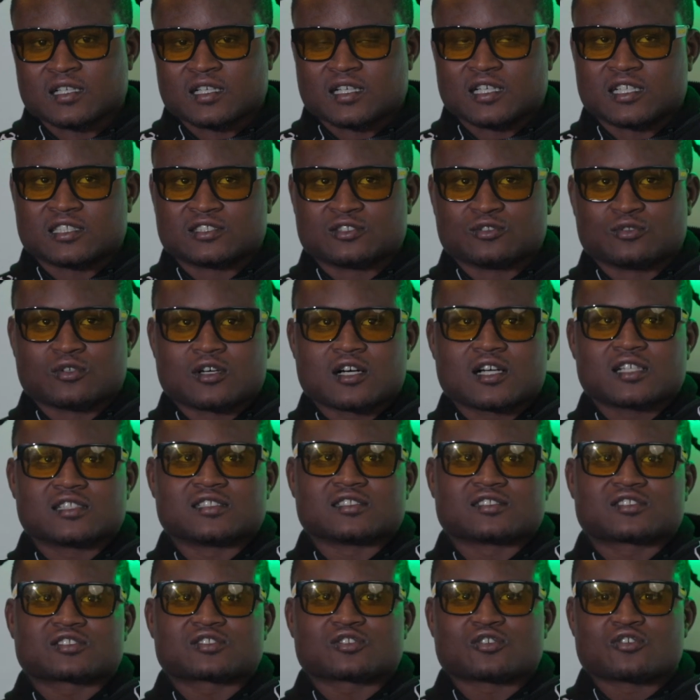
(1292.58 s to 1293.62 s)
A New
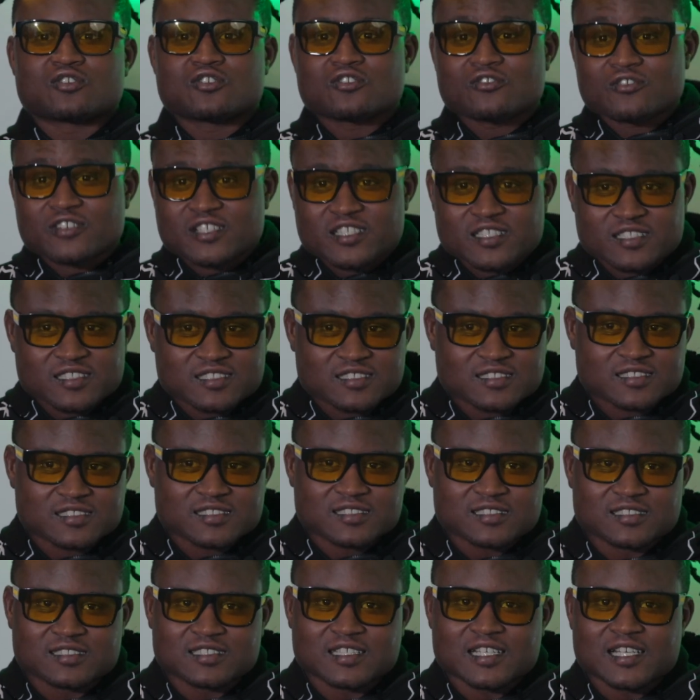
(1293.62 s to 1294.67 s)
Orleans story,
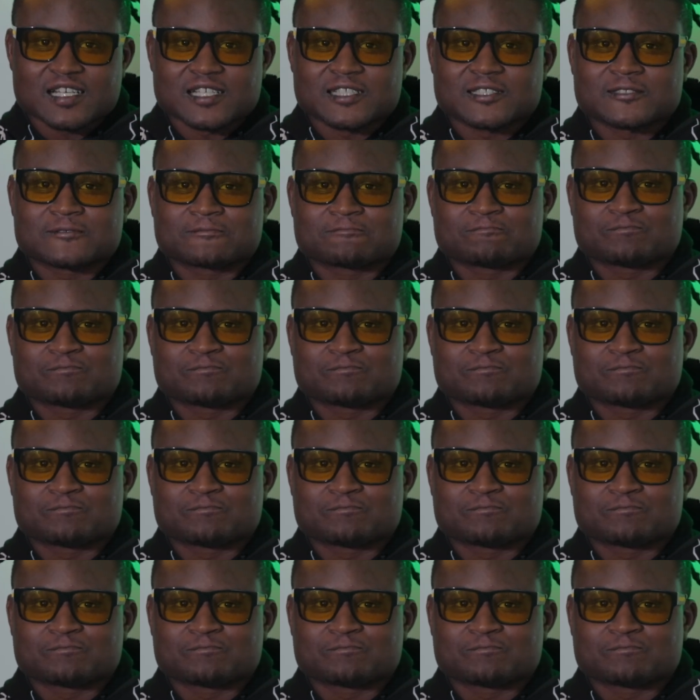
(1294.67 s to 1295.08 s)
like